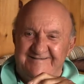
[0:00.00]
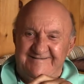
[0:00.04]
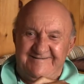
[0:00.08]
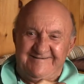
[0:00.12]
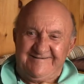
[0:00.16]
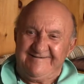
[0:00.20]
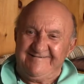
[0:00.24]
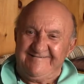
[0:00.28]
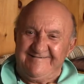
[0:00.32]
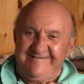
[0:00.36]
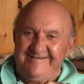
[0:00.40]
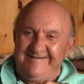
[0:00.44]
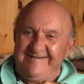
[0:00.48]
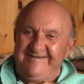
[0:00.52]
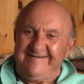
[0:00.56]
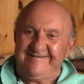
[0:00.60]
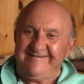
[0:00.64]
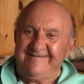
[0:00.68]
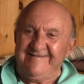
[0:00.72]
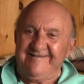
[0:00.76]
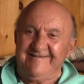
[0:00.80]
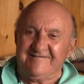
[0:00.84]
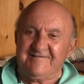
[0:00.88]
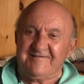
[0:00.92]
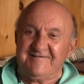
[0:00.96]
You know, you get
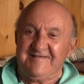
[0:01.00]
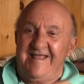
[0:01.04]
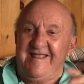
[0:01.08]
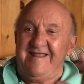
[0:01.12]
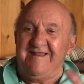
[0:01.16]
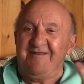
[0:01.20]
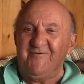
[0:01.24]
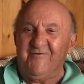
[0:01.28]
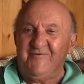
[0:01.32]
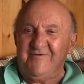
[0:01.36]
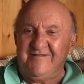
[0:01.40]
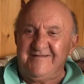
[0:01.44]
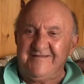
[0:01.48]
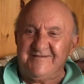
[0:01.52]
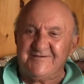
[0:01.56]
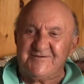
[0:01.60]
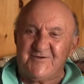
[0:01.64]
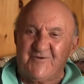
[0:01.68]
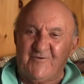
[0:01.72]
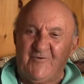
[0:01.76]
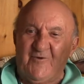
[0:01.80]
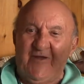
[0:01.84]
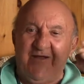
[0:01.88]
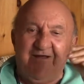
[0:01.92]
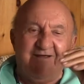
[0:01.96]
assigned to a
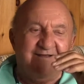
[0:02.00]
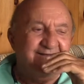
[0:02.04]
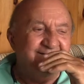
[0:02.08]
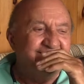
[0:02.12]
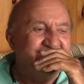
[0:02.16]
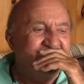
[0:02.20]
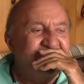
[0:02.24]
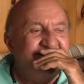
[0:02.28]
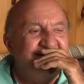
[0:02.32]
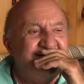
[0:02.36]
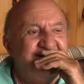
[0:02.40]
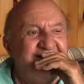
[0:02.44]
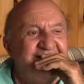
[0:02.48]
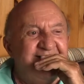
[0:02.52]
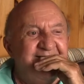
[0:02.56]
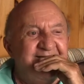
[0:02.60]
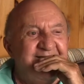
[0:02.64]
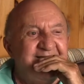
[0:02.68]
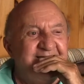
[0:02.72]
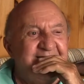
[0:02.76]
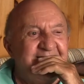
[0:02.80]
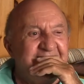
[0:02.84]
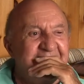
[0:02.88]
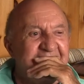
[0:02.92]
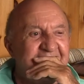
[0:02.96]
destroyer.
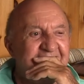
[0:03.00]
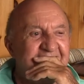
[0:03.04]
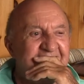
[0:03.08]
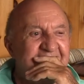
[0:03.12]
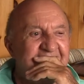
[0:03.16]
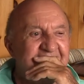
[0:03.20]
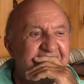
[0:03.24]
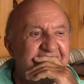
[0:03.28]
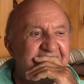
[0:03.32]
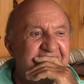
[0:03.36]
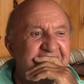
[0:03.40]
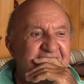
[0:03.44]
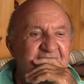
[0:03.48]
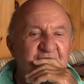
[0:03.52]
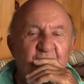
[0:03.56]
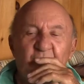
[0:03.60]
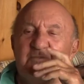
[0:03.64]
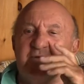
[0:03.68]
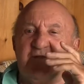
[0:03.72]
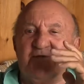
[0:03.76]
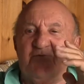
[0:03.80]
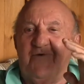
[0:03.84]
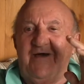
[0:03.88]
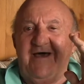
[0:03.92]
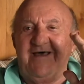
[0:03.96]
And
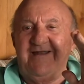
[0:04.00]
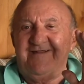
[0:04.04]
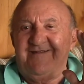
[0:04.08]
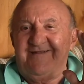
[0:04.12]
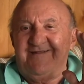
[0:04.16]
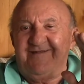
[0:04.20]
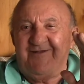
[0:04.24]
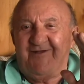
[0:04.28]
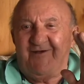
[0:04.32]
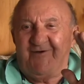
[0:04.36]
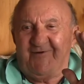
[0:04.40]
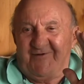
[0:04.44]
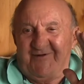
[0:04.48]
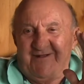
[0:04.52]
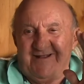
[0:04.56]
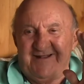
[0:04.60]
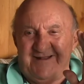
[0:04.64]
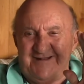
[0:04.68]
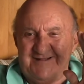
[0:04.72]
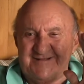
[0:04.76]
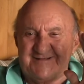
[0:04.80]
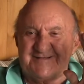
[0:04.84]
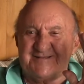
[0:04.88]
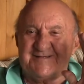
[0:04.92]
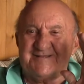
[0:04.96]
nobody wanted to go
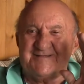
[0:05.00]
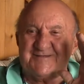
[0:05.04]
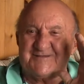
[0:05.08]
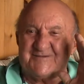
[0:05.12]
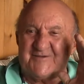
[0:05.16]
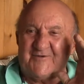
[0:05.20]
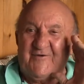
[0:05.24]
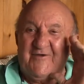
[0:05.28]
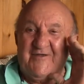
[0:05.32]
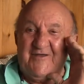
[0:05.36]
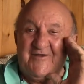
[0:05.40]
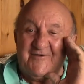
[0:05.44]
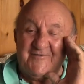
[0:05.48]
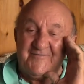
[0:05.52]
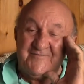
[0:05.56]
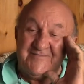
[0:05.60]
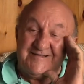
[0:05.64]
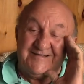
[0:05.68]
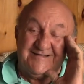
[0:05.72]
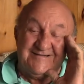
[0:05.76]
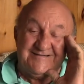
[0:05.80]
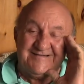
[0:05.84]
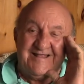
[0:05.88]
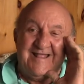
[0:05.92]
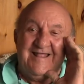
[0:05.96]
down this destroyer
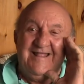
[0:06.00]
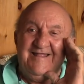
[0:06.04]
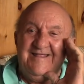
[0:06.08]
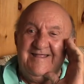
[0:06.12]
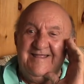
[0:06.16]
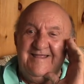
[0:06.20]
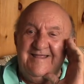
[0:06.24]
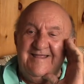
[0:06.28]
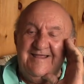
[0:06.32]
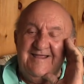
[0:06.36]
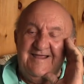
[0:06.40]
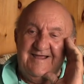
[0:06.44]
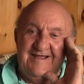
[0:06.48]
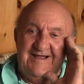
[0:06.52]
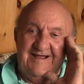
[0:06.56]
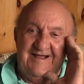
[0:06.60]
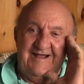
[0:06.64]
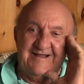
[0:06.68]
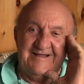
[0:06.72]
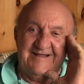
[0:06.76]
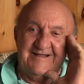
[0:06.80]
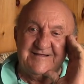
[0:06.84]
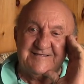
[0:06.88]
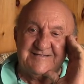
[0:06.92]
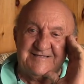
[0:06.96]
because
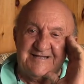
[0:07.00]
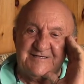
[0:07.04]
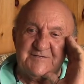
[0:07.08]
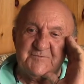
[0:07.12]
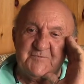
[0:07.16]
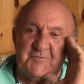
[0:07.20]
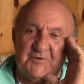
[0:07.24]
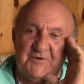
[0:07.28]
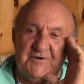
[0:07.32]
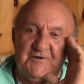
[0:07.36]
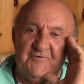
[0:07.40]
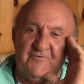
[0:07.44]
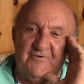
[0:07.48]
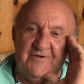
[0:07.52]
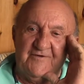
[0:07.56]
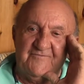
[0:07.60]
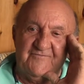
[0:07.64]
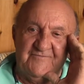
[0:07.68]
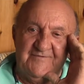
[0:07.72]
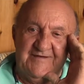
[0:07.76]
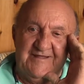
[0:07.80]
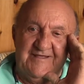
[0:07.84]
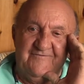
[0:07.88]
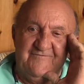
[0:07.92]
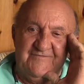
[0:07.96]
I guess that's pretty
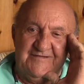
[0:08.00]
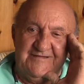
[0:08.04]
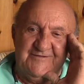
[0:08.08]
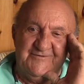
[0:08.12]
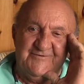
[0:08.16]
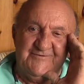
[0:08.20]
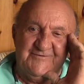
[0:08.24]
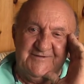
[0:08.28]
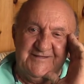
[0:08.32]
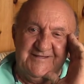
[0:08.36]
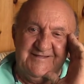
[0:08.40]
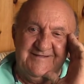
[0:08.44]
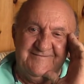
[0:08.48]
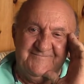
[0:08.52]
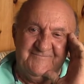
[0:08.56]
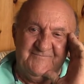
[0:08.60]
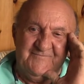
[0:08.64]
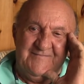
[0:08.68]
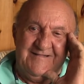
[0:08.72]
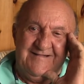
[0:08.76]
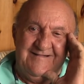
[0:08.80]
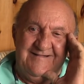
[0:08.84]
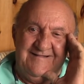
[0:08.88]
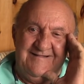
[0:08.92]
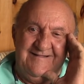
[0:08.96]
rough Navy duty
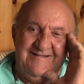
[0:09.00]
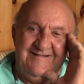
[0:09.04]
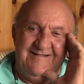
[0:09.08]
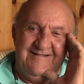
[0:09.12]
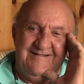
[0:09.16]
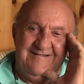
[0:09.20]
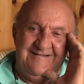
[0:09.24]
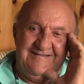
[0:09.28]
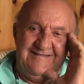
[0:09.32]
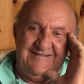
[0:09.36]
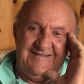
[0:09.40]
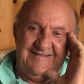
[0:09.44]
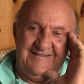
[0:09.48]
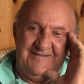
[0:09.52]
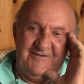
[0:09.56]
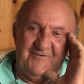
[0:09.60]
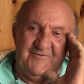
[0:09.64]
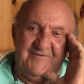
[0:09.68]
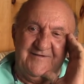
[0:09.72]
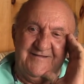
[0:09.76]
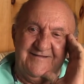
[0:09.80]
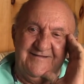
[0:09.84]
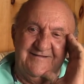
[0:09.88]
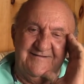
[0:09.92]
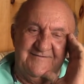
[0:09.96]

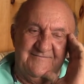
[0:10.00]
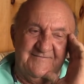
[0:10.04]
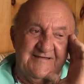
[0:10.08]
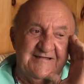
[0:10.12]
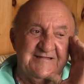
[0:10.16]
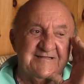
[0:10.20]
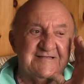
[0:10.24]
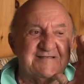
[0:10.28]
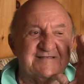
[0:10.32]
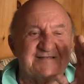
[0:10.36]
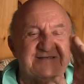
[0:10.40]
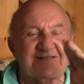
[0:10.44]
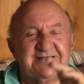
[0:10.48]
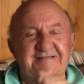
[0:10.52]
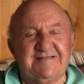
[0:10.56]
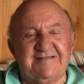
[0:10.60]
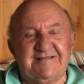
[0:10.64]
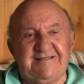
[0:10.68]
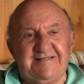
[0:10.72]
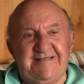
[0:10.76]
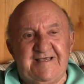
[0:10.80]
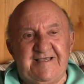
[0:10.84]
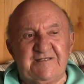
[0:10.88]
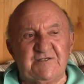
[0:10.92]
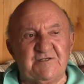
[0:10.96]
anyway, that's
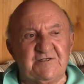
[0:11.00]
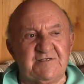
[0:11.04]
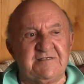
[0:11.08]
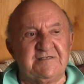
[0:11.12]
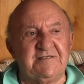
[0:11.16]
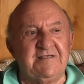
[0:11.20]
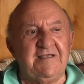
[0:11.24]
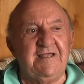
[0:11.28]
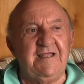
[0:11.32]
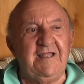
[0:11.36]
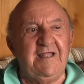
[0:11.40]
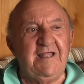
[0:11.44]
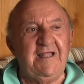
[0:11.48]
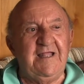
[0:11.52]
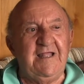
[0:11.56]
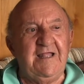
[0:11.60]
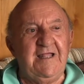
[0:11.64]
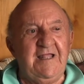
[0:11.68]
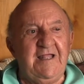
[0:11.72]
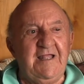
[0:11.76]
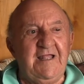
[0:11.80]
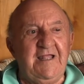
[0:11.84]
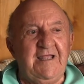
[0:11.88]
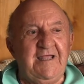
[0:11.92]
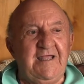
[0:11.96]
that's
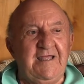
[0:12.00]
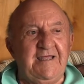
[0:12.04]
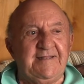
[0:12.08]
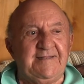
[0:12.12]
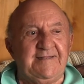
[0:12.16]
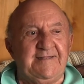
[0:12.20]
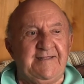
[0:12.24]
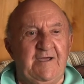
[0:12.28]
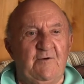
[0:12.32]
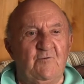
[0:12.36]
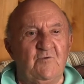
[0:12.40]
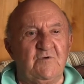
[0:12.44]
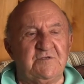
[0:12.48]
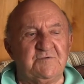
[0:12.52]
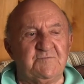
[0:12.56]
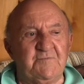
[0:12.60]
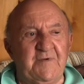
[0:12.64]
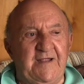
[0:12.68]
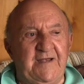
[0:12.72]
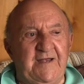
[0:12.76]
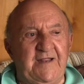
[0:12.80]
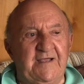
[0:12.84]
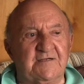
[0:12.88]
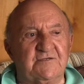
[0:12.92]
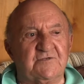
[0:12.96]
that was
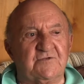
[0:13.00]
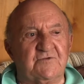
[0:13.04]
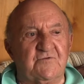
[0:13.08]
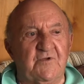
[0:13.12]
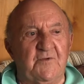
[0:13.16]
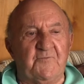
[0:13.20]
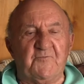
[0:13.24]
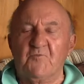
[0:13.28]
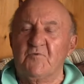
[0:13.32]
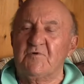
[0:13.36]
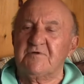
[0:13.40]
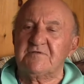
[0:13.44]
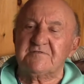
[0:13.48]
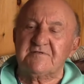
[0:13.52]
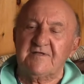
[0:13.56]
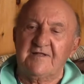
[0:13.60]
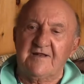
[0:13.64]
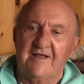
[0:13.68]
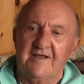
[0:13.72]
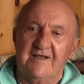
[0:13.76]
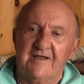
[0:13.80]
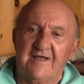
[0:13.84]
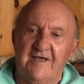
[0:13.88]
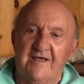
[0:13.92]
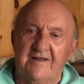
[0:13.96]
my next trip was that
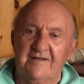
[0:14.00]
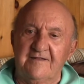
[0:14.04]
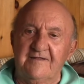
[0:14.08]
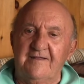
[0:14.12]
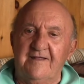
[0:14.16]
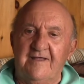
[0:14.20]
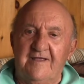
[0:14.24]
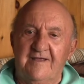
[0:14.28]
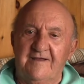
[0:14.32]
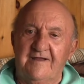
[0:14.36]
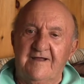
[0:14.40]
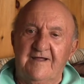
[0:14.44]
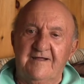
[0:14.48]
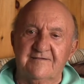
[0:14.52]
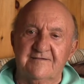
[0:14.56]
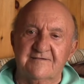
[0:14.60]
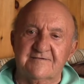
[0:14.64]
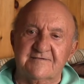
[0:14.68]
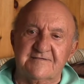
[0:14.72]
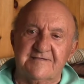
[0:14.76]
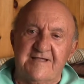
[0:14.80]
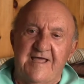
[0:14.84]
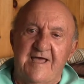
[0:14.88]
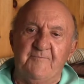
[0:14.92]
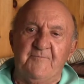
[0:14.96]
I got I got to
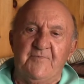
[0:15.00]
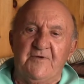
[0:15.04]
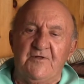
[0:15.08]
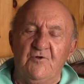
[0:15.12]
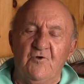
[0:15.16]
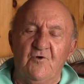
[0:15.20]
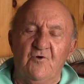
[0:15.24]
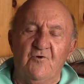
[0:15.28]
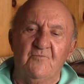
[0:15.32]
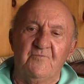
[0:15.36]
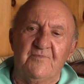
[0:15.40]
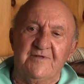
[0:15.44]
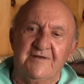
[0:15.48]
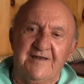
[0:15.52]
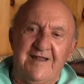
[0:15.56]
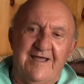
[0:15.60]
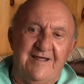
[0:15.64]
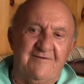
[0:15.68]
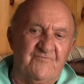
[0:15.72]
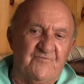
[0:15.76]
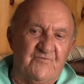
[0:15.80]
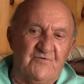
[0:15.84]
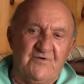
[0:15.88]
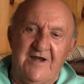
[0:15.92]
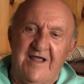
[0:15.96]
stop at home, but
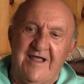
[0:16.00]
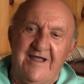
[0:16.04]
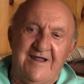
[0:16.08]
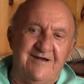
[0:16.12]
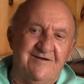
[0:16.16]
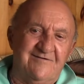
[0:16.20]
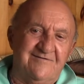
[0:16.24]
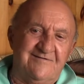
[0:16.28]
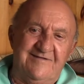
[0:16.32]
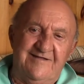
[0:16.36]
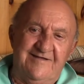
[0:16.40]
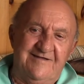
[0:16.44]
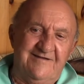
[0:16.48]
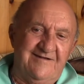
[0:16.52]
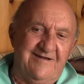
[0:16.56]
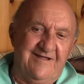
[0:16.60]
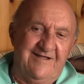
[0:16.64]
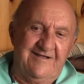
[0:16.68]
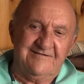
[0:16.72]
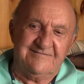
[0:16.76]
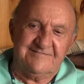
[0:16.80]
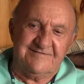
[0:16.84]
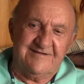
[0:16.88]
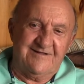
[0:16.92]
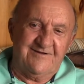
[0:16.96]
not for nine or ten
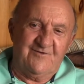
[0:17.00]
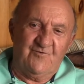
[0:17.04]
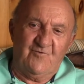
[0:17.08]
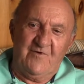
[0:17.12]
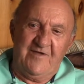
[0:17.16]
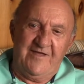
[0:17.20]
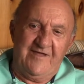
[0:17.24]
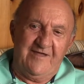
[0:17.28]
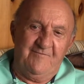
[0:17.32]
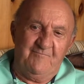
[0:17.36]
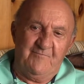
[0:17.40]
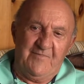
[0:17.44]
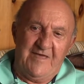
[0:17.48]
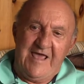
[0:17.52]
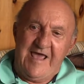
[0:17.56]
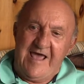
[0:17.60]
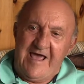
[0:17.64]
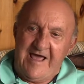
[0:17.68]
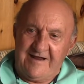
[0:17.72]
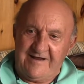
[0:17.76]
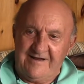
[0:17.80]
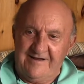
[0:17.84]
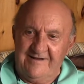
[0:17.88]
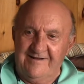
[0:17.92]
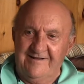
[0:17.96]
days on the way
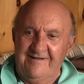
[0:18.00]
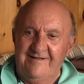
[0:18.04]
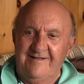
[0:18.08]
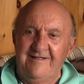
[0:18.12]
back.